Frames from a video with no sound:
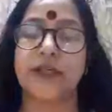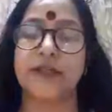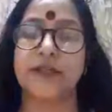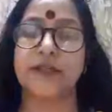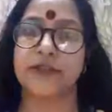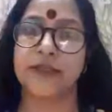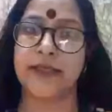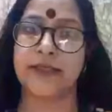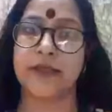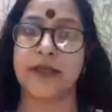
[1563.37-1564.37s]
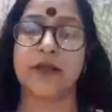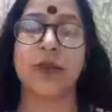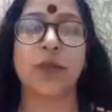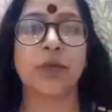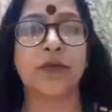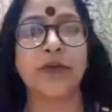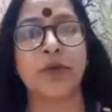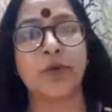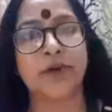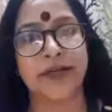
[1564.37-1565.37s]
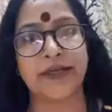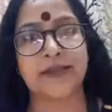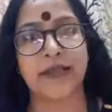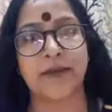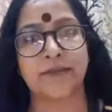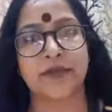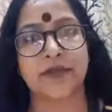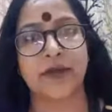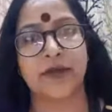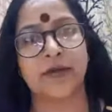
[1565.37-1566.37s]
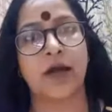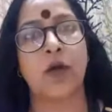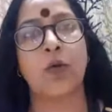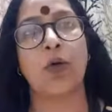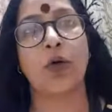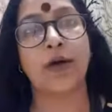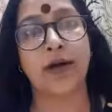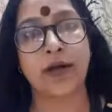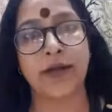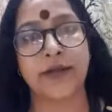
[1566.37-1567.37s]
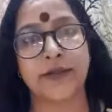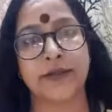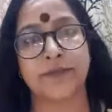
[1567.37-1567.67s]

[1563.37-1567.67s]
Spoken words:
that yes, there will be no exams now or ahead.